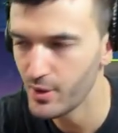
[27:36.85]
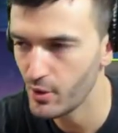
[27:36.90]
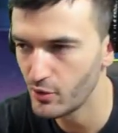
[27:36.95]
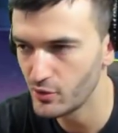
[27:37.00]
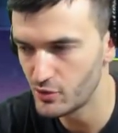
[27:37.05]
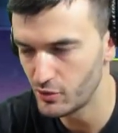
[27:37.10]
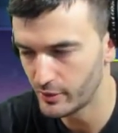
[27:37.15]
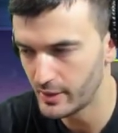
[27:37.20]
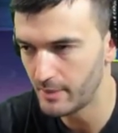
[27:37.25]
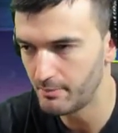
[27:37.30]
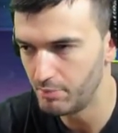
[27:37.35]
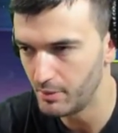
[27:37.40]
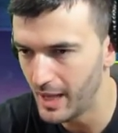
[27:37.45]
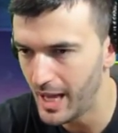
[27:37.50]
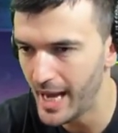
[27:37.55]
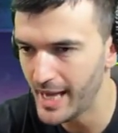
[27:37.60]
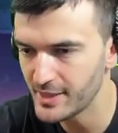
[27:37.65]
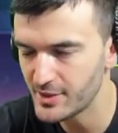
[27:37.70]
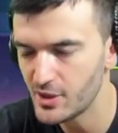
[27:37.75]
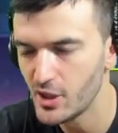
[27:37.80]
You also get
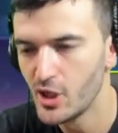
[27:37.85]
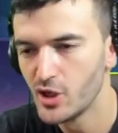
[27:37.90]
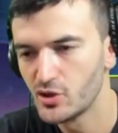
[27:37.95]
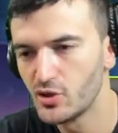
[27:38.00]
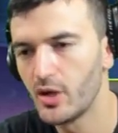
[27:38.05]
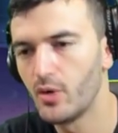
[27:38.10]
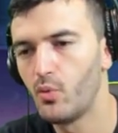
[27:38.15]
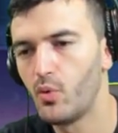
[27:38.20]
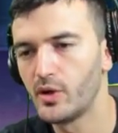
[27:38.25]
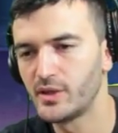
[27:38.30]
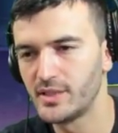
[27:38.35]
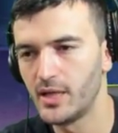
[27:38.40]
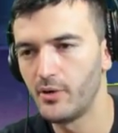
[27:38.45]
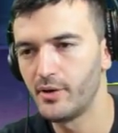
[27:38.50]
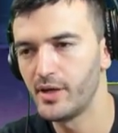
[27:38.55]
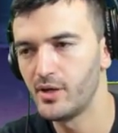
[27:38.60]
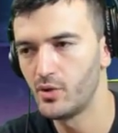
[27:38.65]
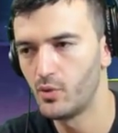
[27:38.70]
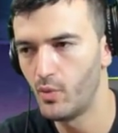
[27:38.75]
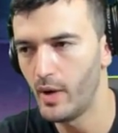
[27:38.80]
blinds, so it works out
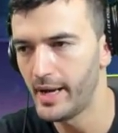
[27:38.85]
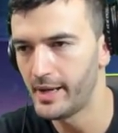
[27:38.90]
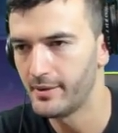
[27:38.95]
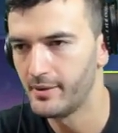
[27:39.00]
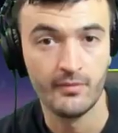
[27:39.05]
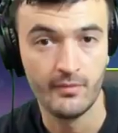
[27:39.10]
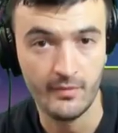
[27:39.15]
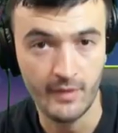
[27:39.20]
either way.